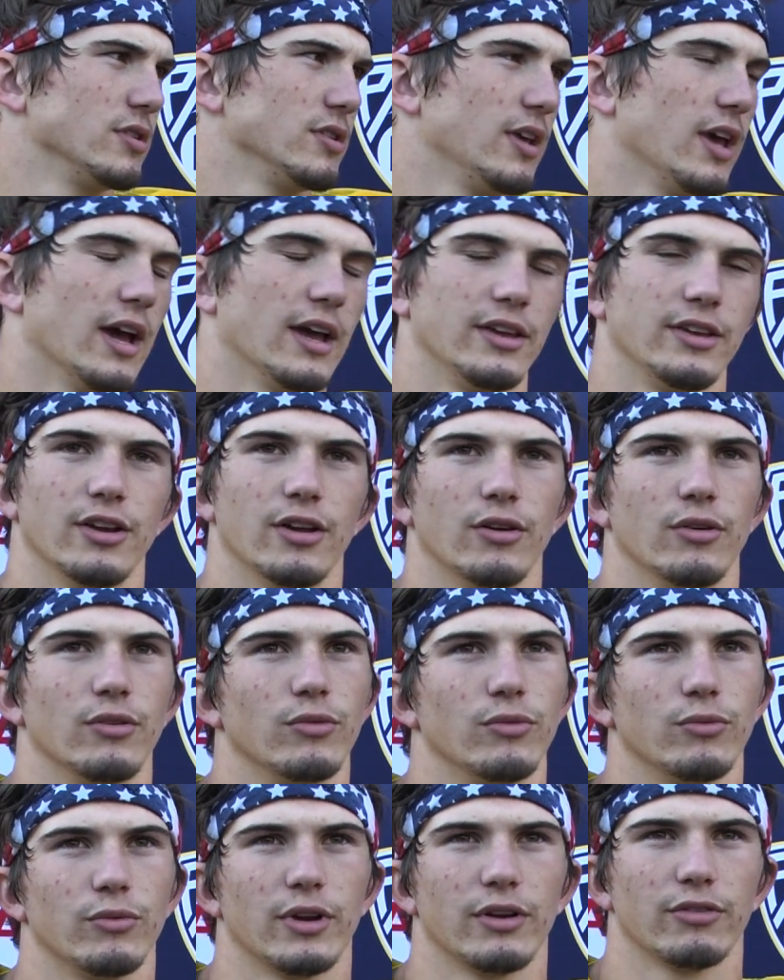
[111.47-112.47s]
Yeah, you know,
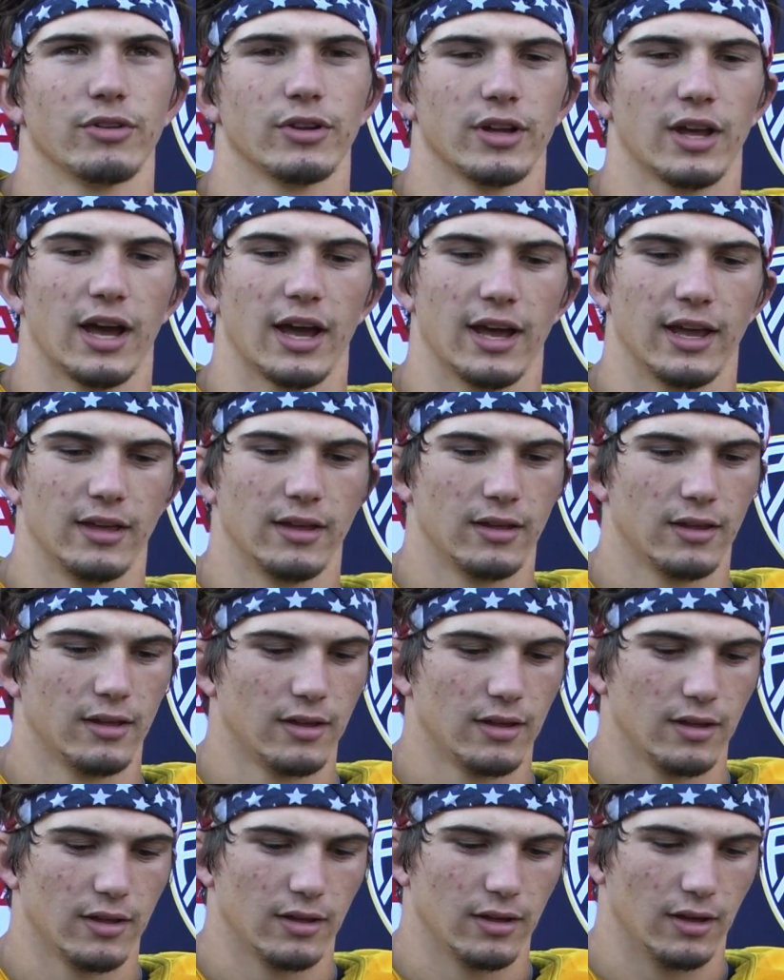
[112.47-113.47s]
whenever a guy
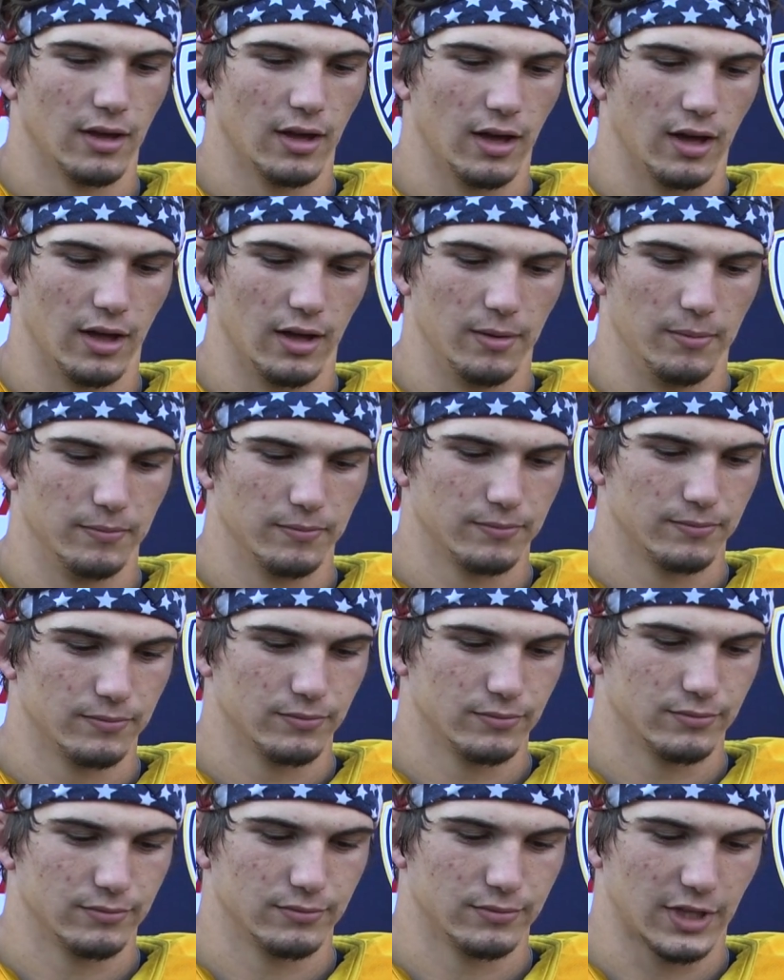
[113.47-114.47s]

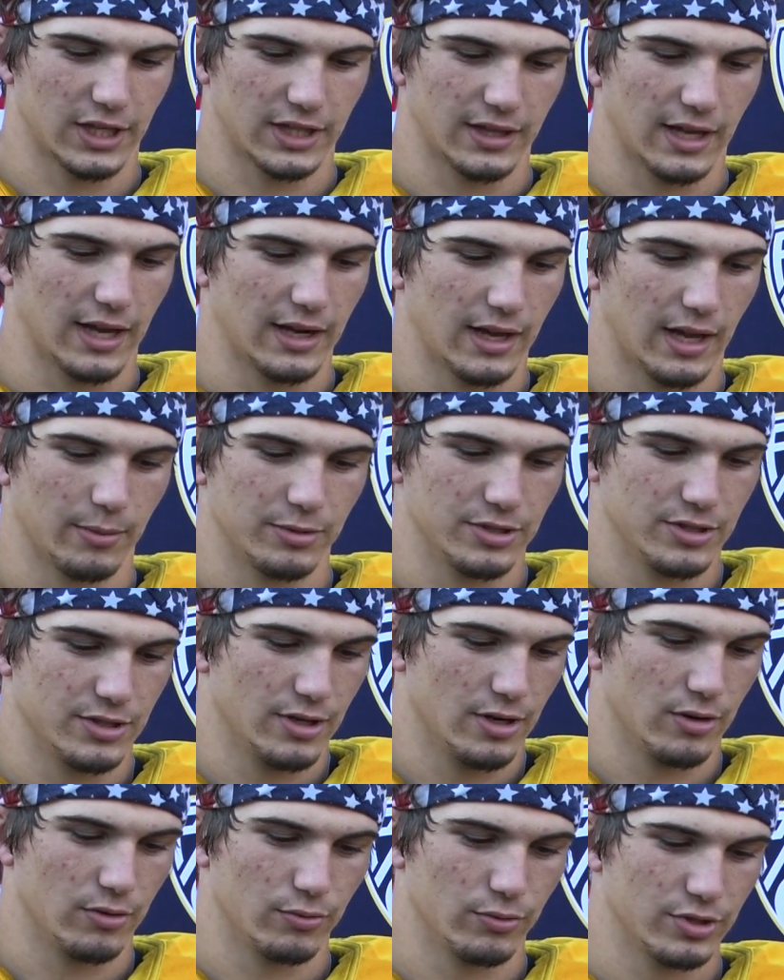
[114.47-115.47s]
like that happens,
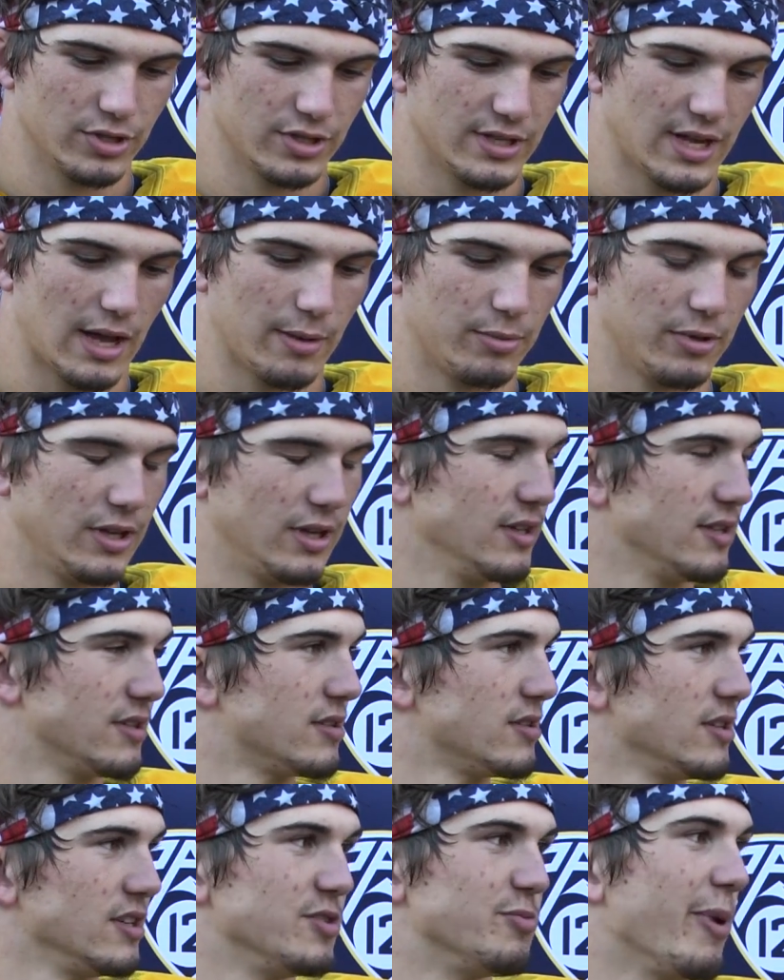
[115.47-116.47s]
you know, we're just happy
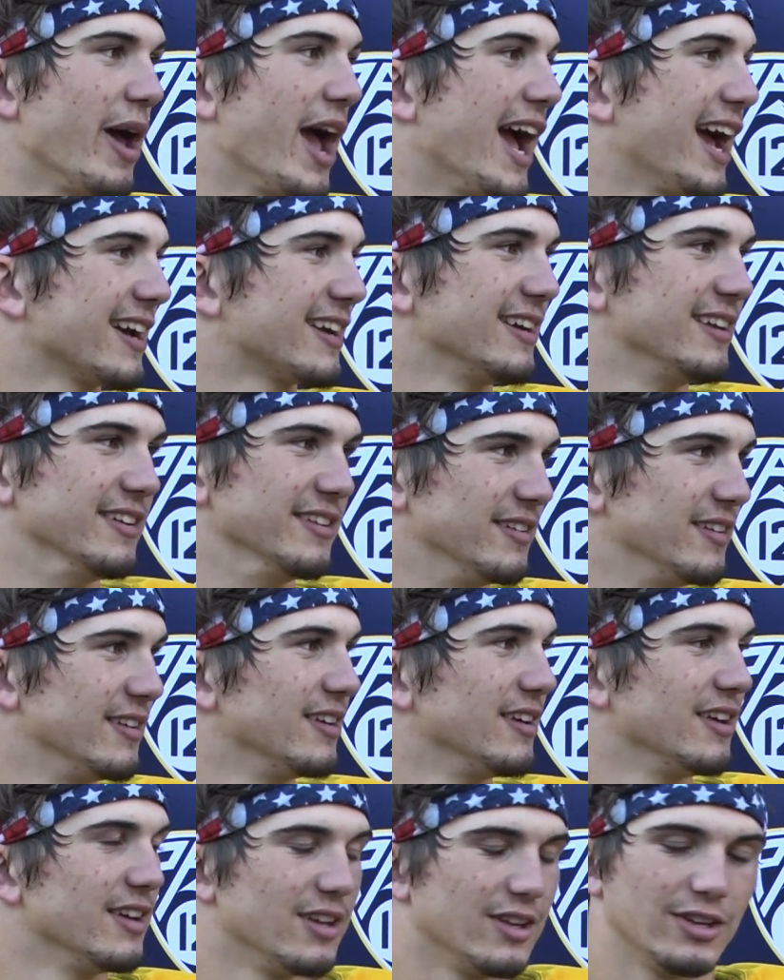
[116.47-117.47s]
he's back. And,
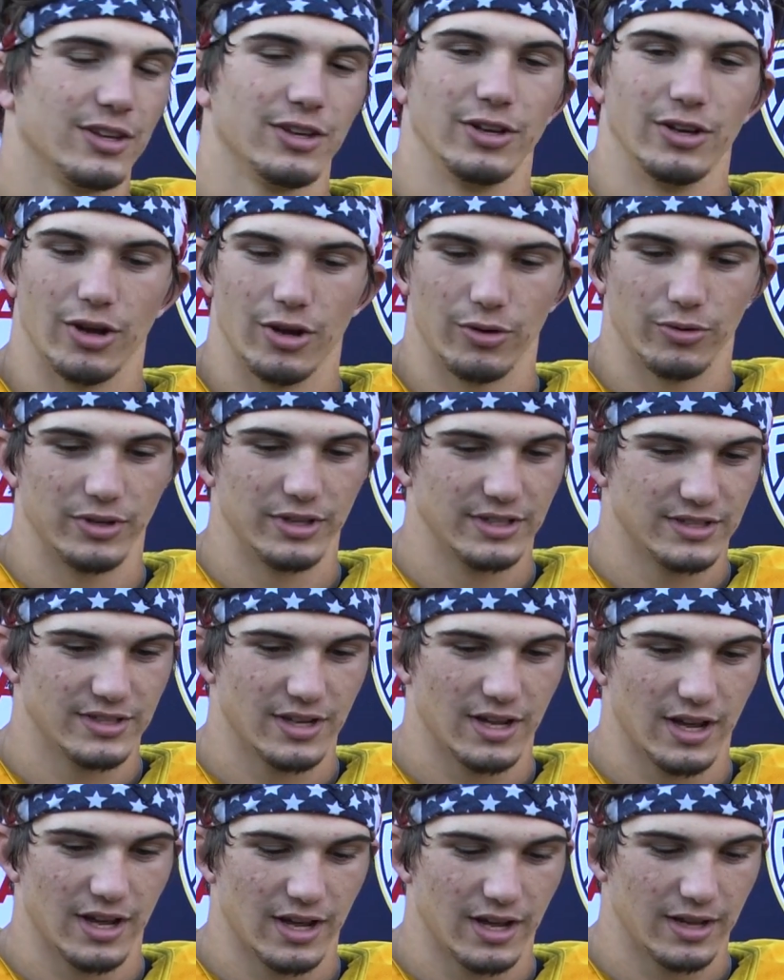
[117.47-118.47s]
you know, he's...
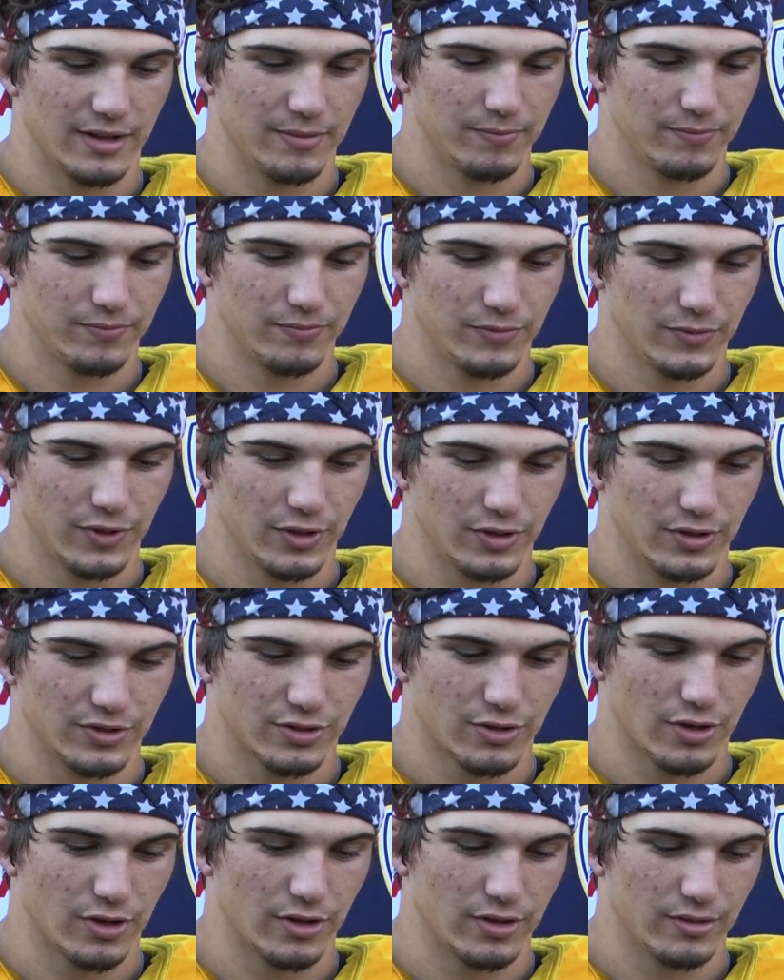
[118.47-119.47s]

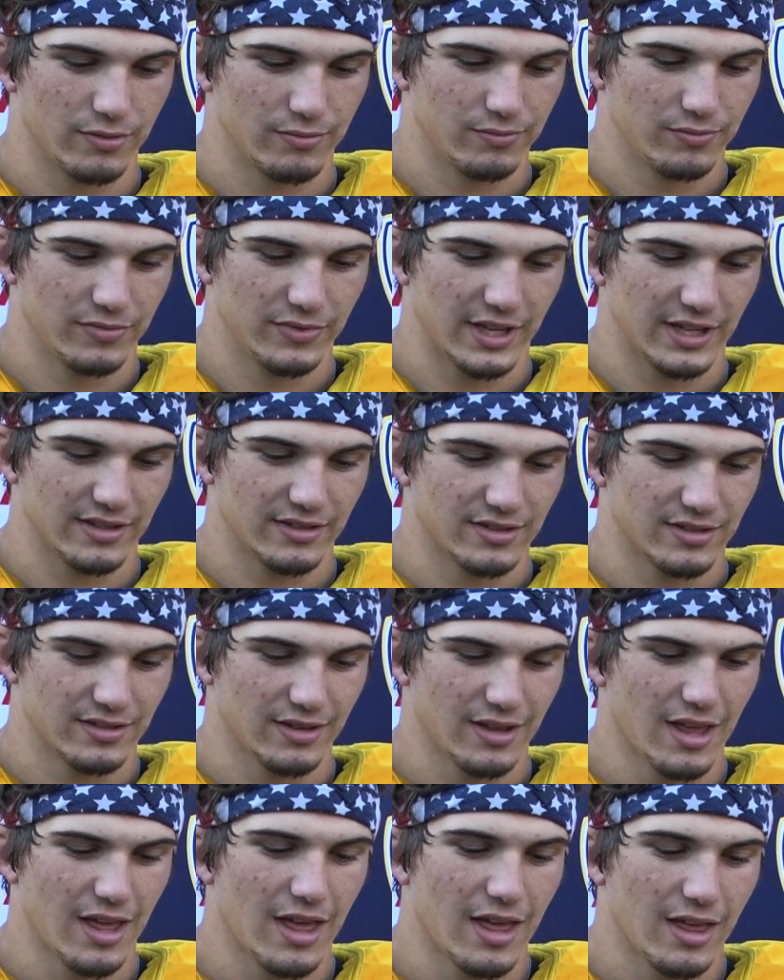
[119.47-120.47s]
it's kind of that
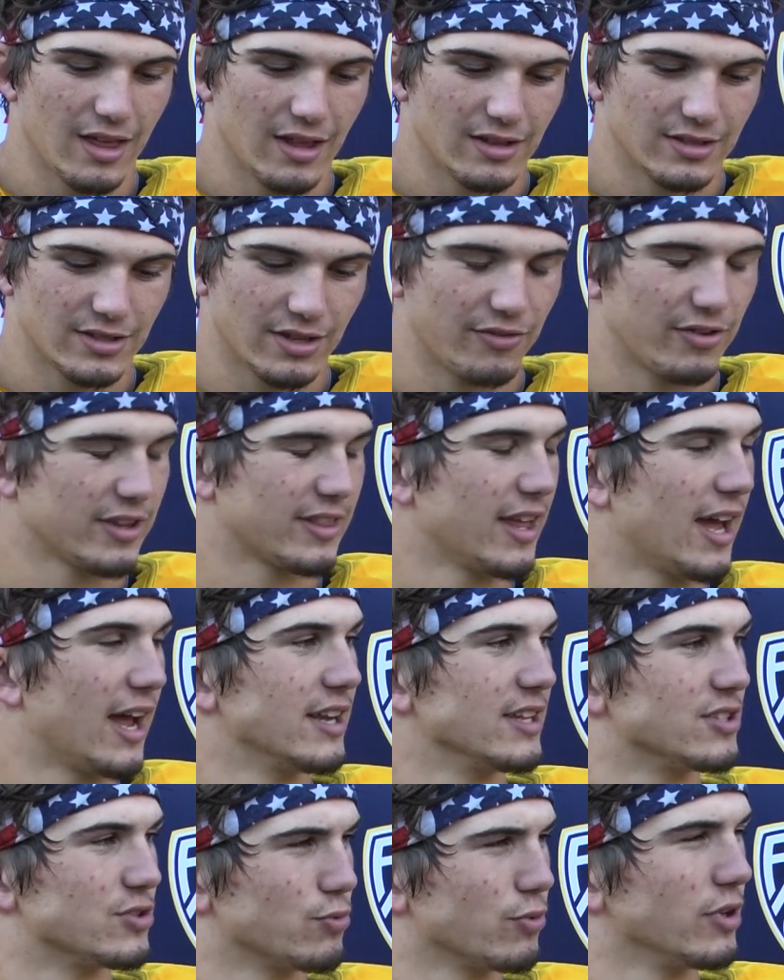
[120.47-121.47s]
stuff like that
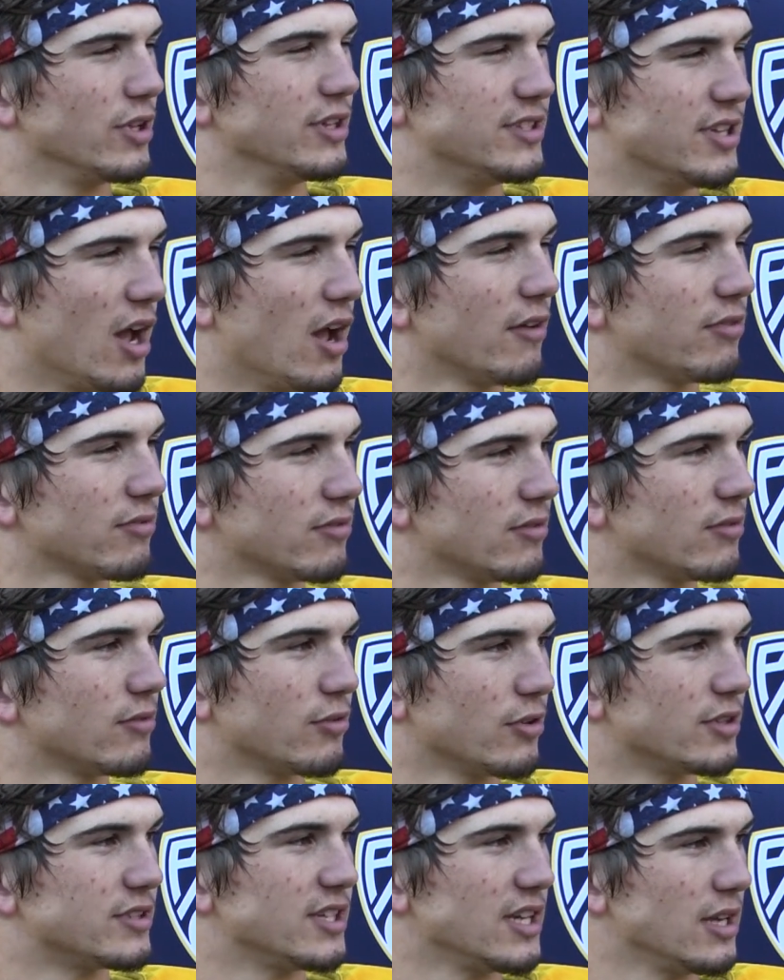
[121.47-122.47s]
is really tough
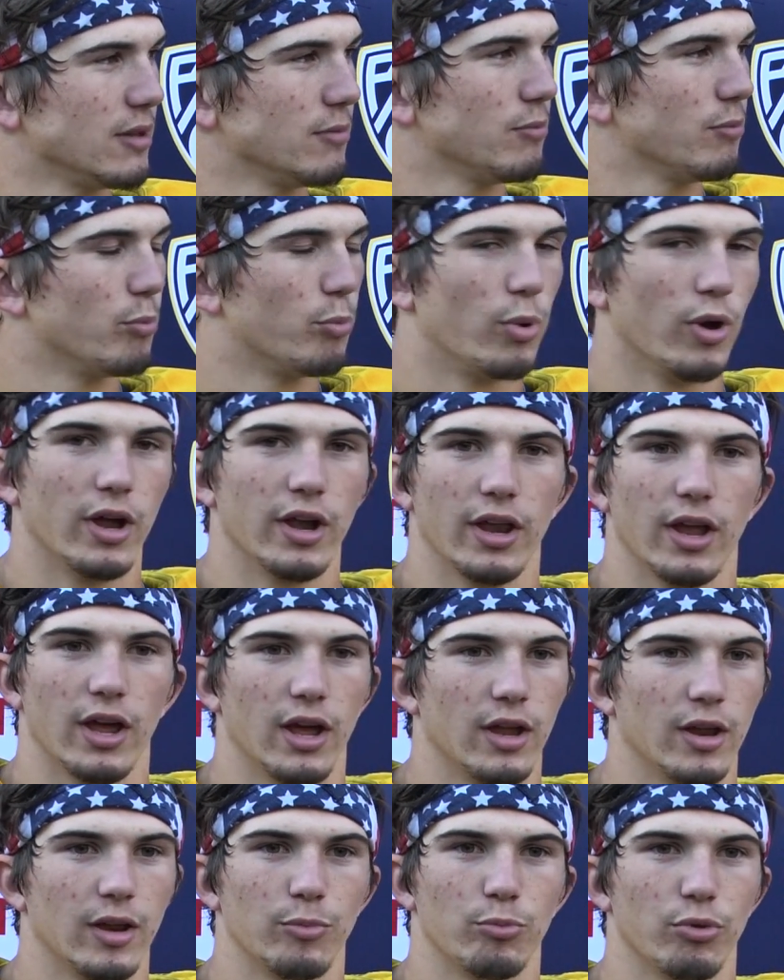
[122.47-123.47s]
for a team,
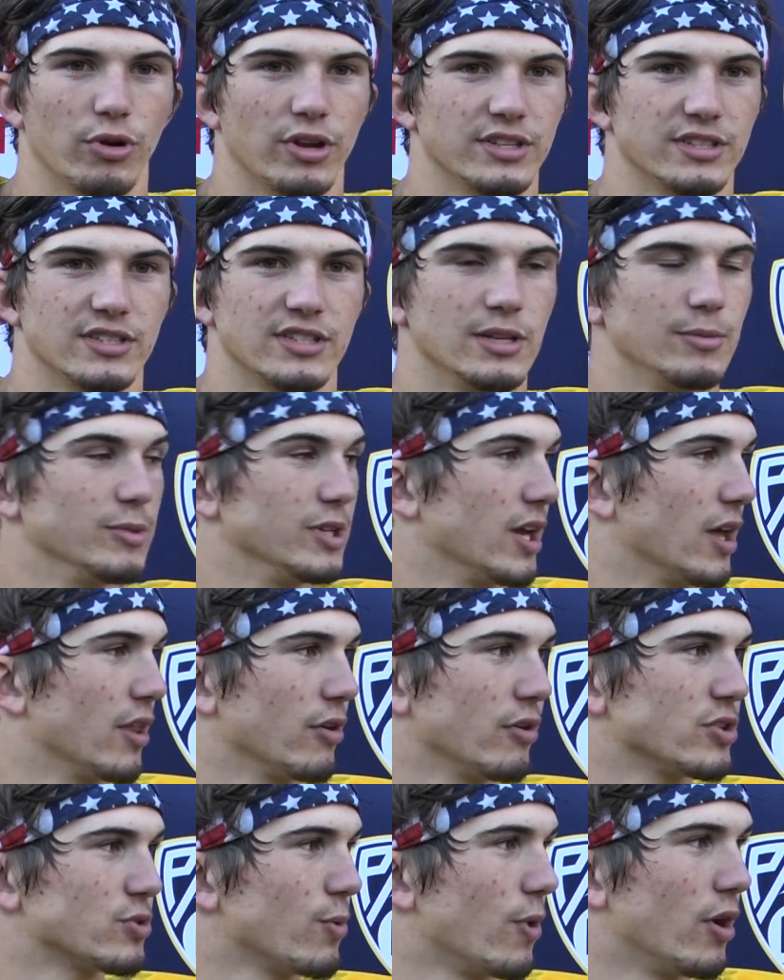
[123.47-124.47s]
but it brings the team
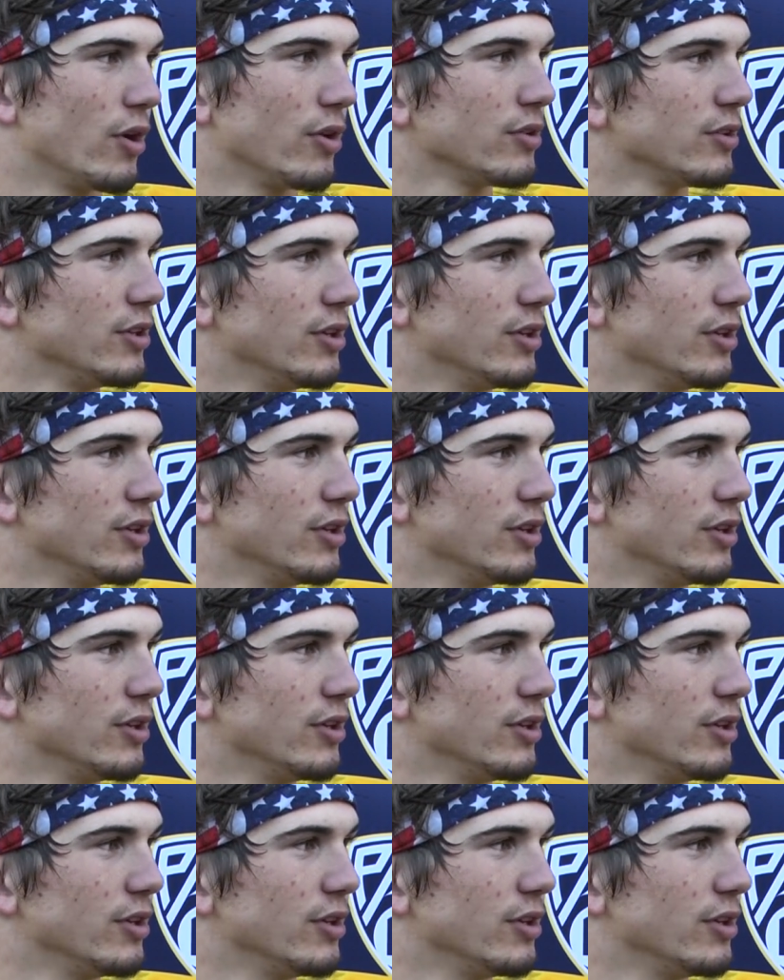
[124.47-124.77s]
together as well.